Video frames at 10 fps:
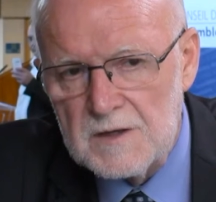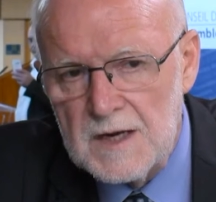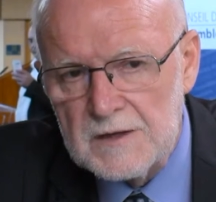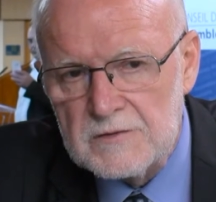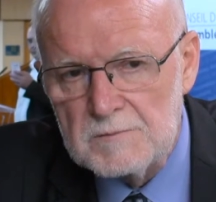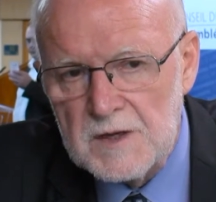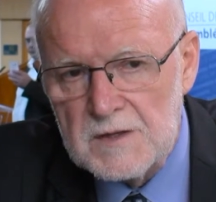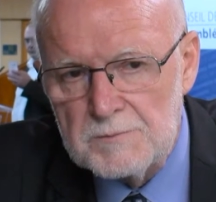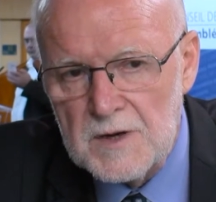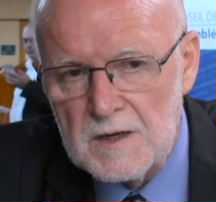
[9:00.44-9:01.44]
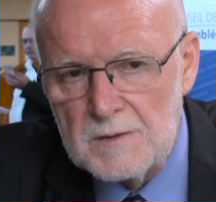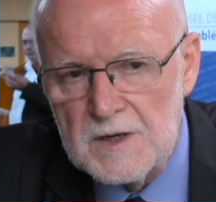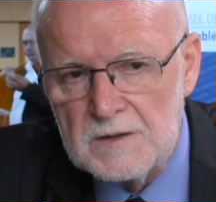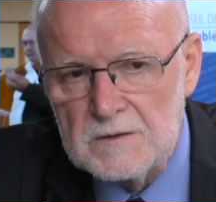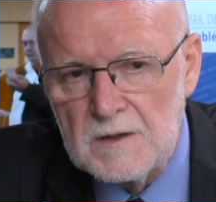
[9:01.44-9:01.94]
the election by the
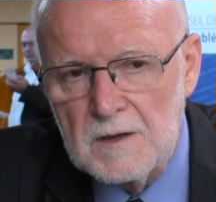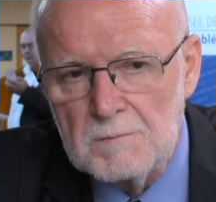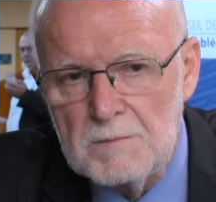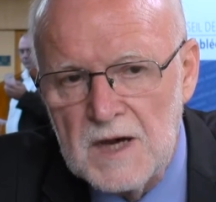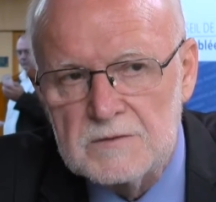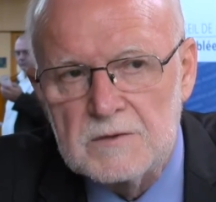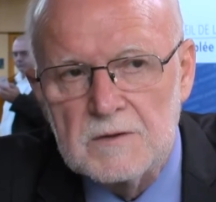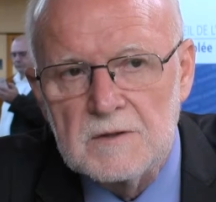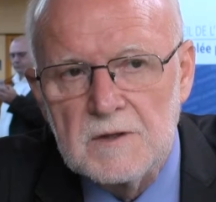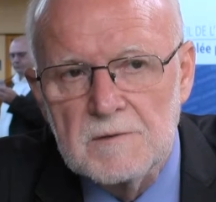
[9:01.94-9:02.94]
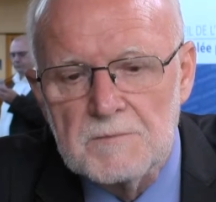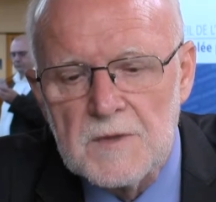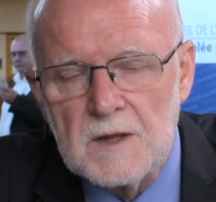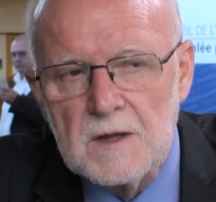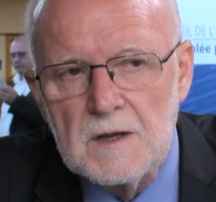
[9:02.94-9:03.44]
parliament, but
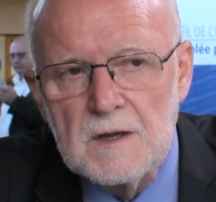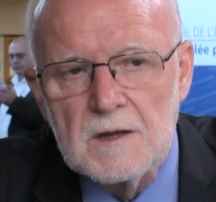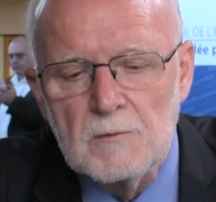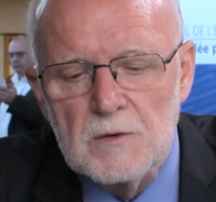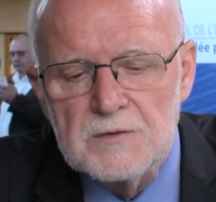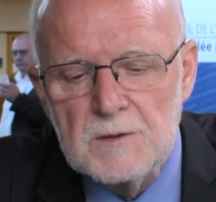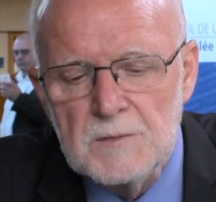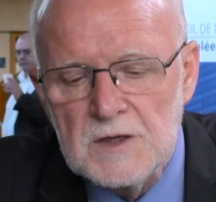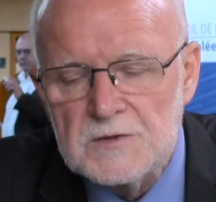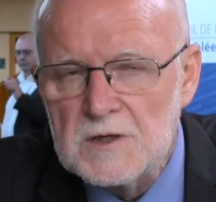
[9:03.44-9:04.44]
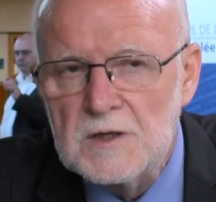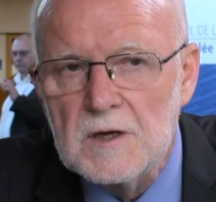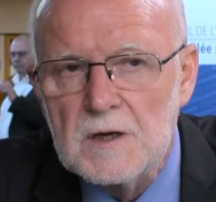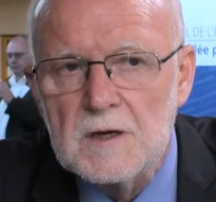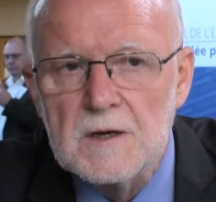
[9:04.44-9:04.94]
with
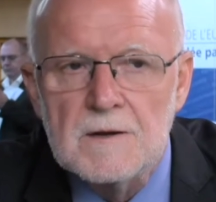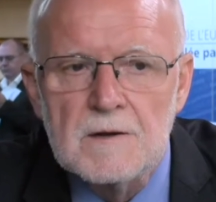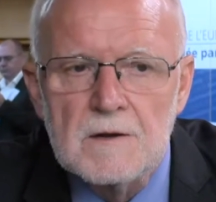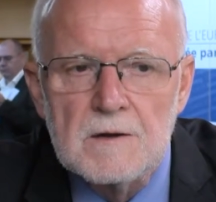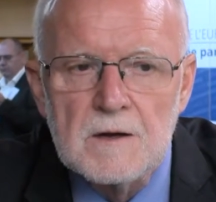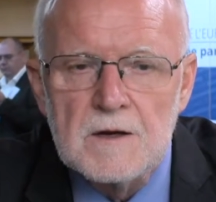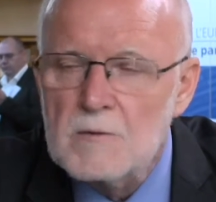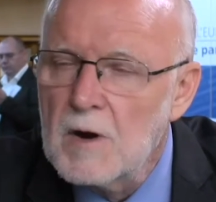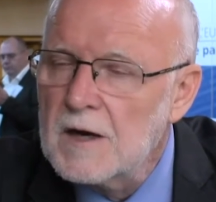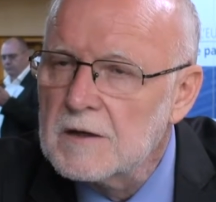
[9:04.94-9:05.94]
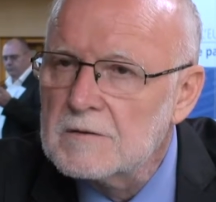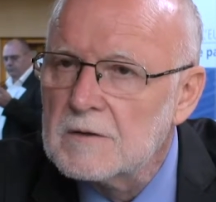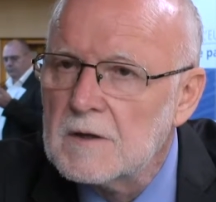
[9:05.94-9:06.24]
diminishing required